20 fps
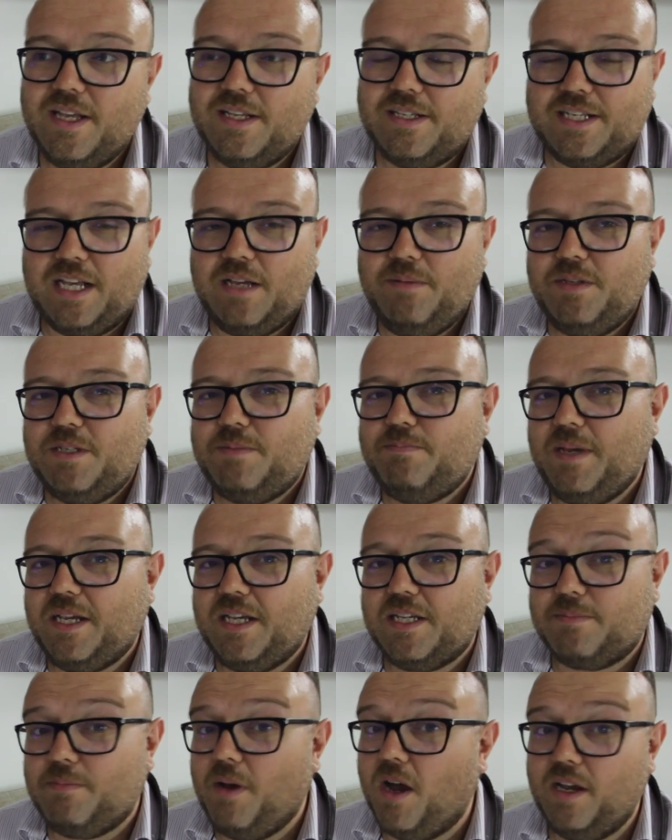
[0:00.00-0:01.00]
Selma's
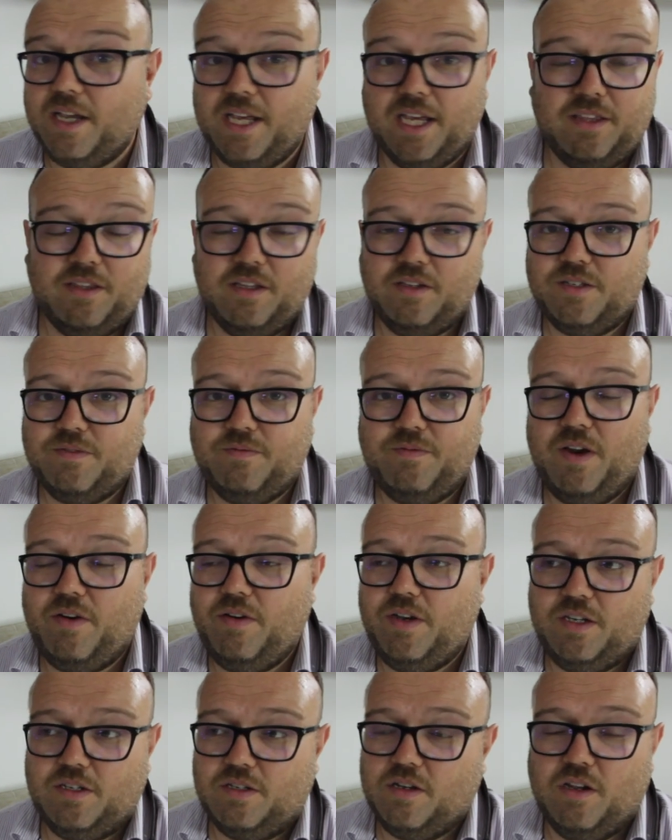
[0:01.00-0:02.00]
biggest market, and it's
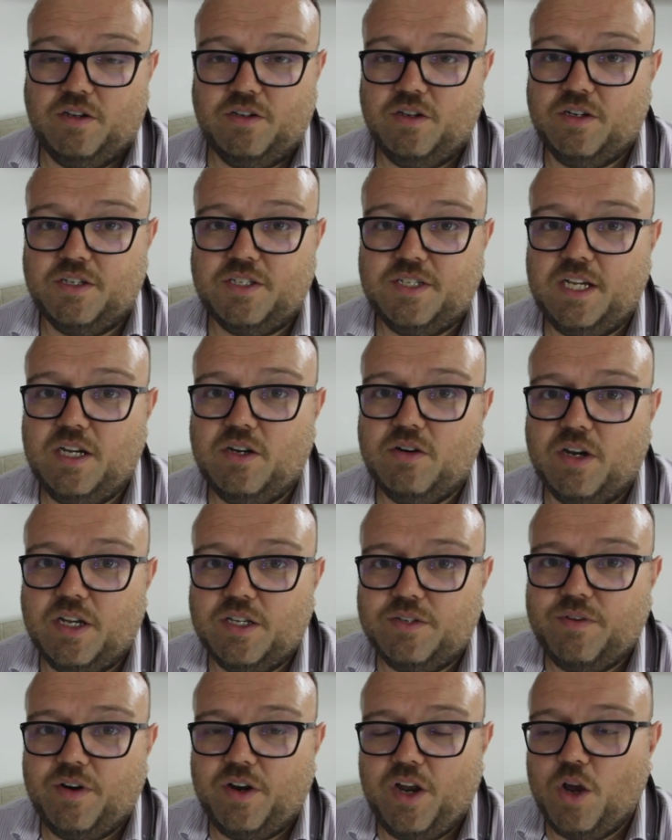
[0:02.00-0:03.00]
not a secret,
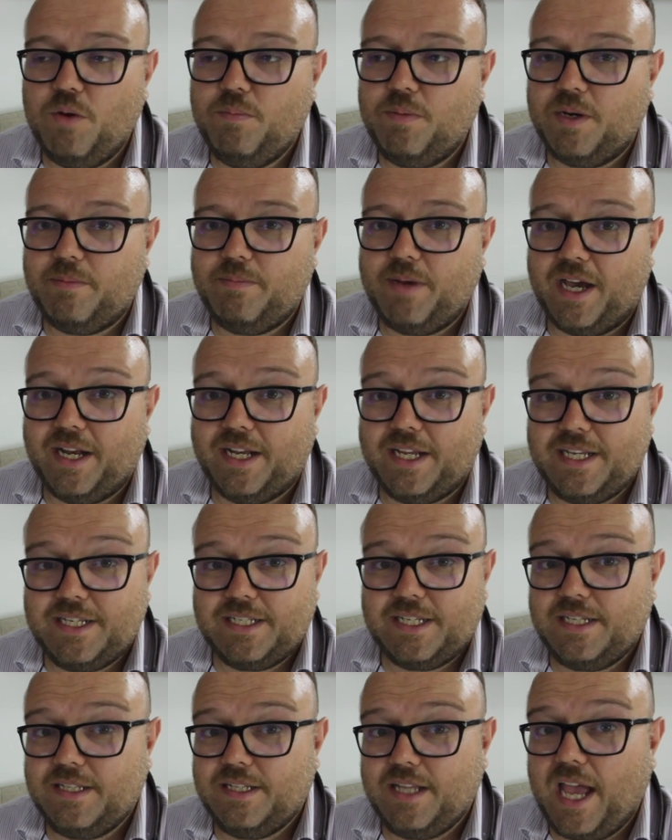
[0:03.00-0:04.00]
it's very open about it,
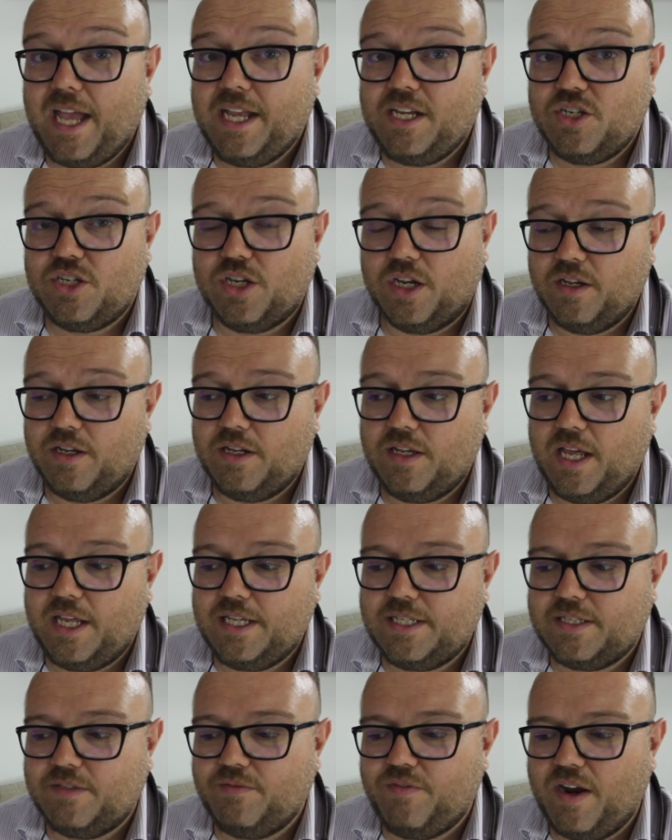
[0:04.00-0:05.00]
is in Asia.
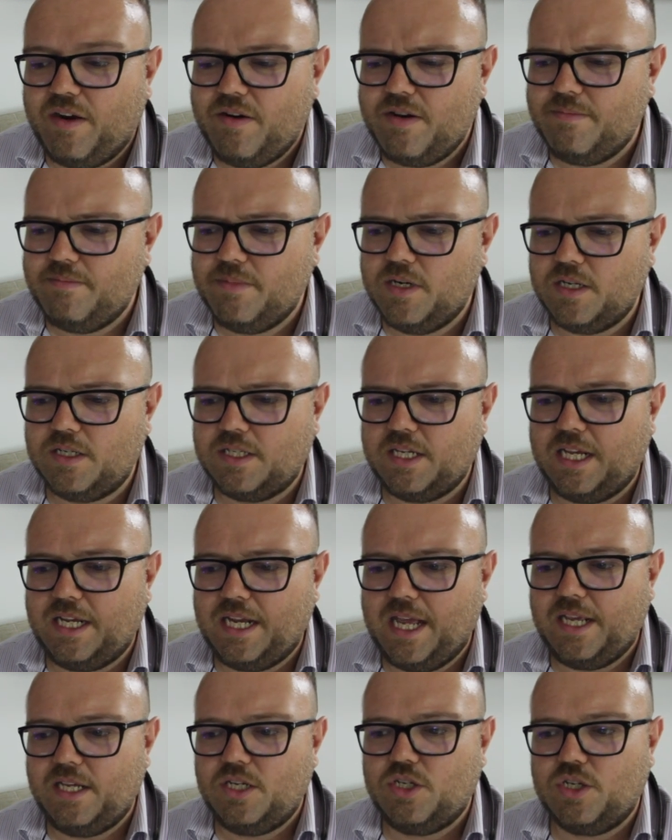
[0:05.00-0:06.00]
It's very much
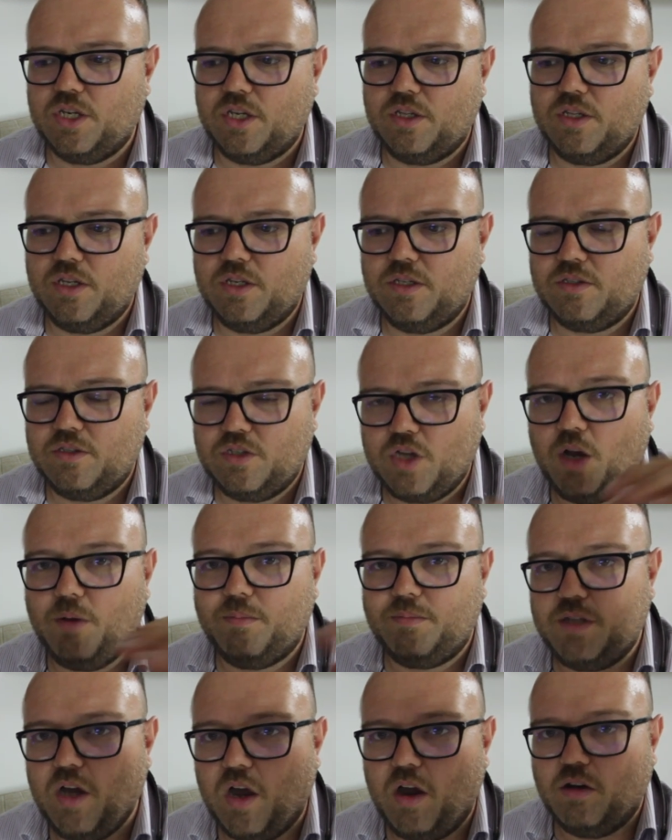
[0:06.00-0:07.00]
in Asia, the
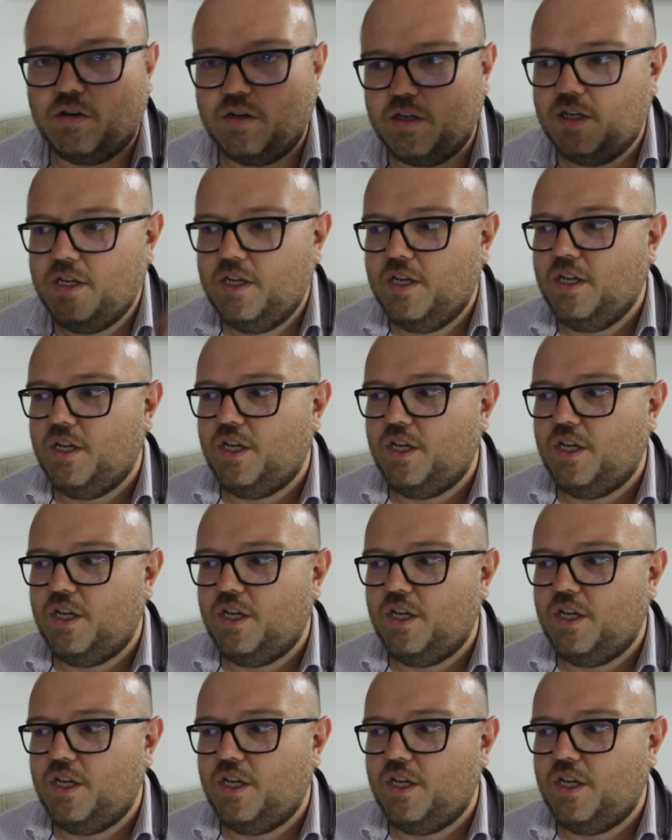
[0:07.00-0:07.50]
top dog.